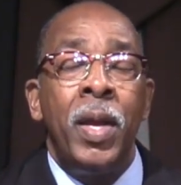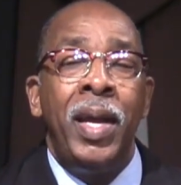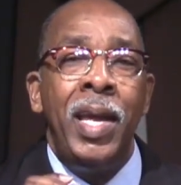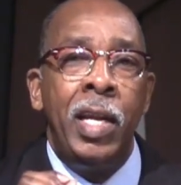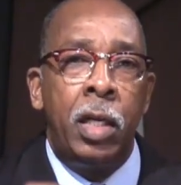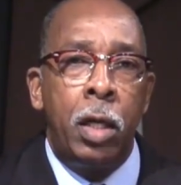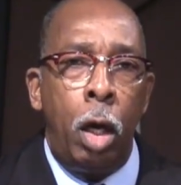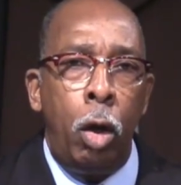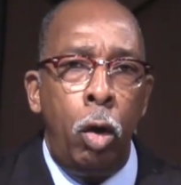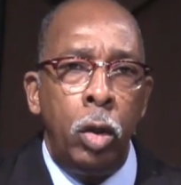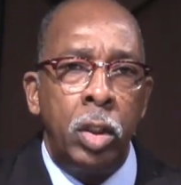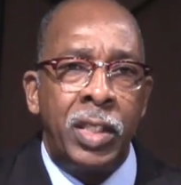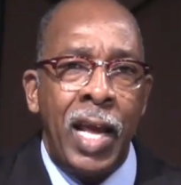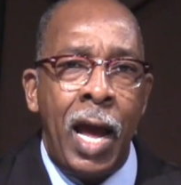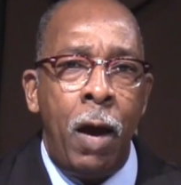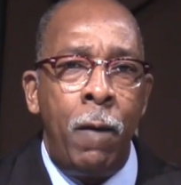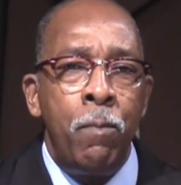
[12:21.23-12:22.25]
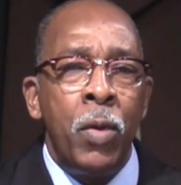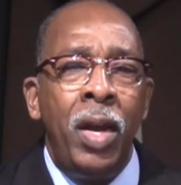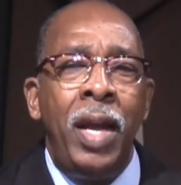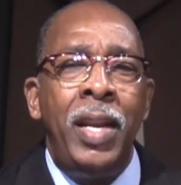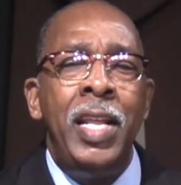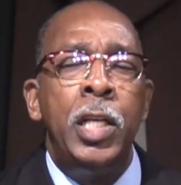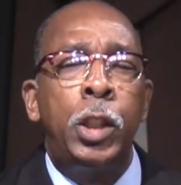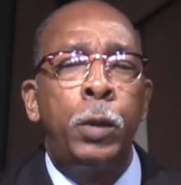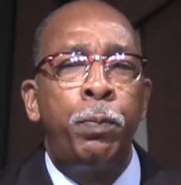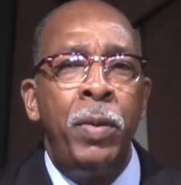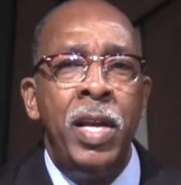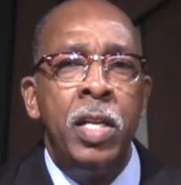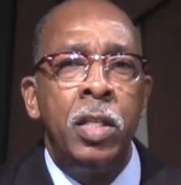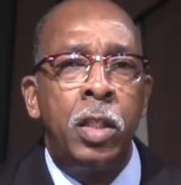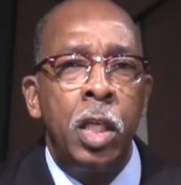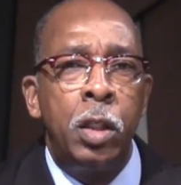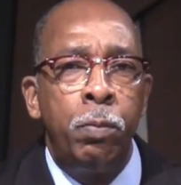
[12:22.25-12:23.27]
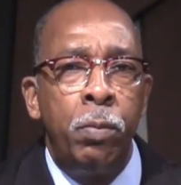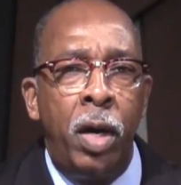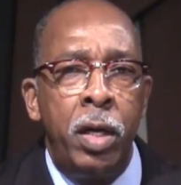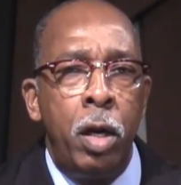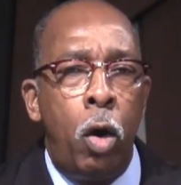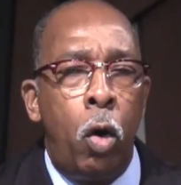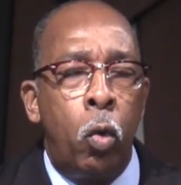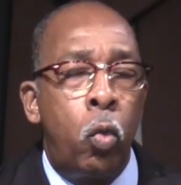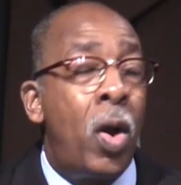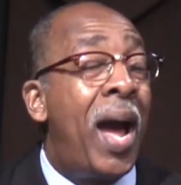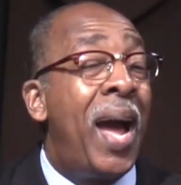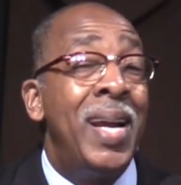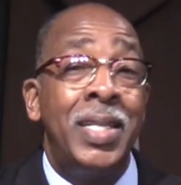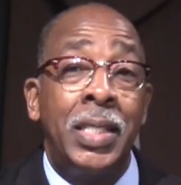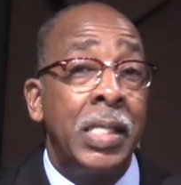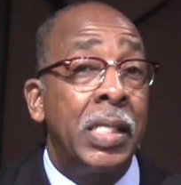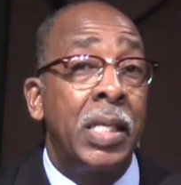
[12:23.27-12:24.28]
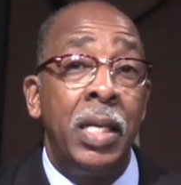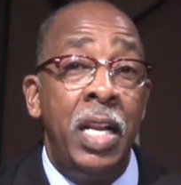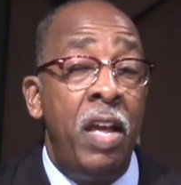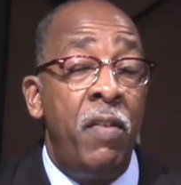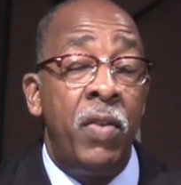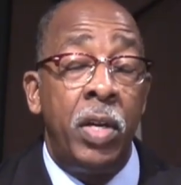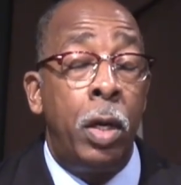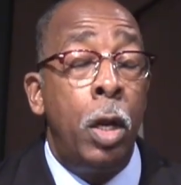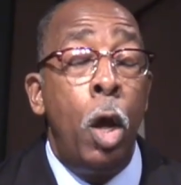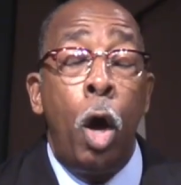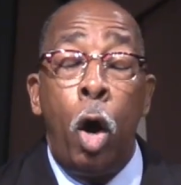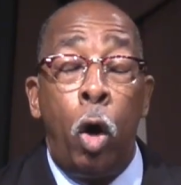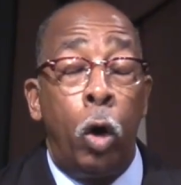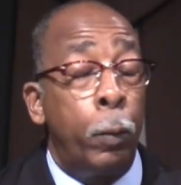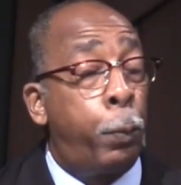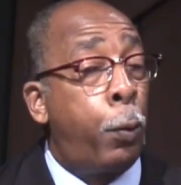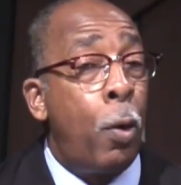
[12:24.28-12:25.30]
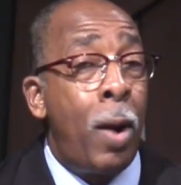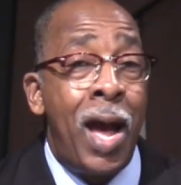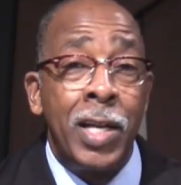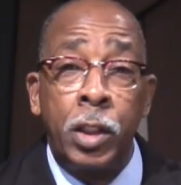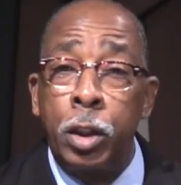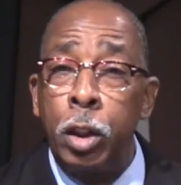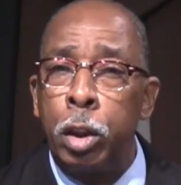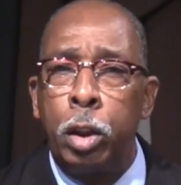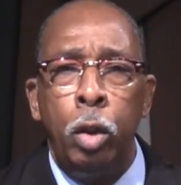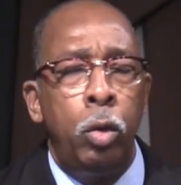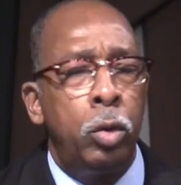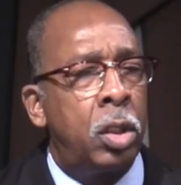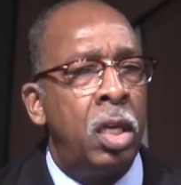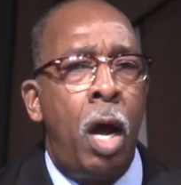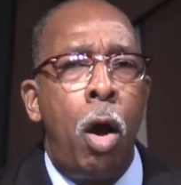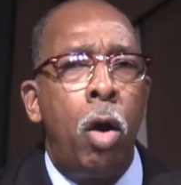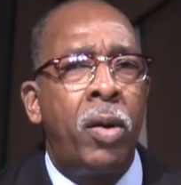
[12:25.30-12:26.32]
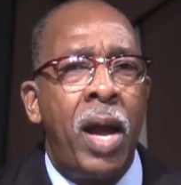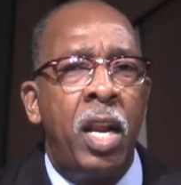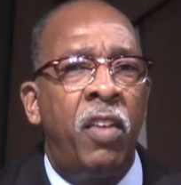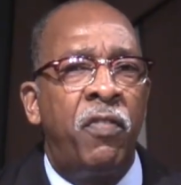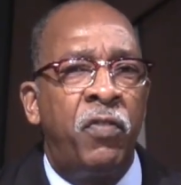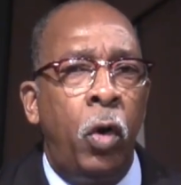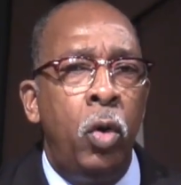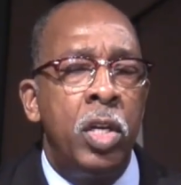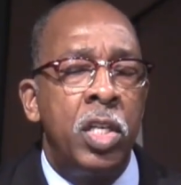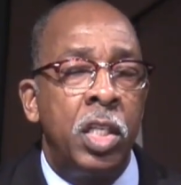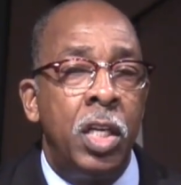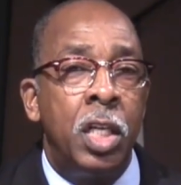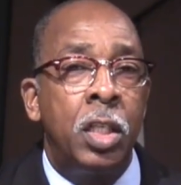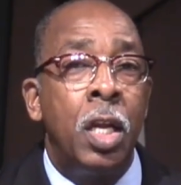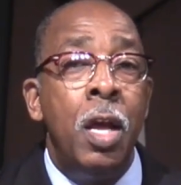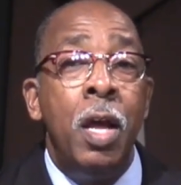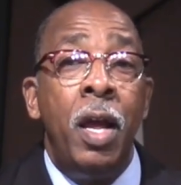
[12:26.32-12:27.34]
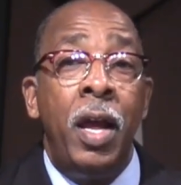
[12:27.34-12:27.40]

He goes out and he spends his money on riotous living, on prostitutes and all kind of foolishness.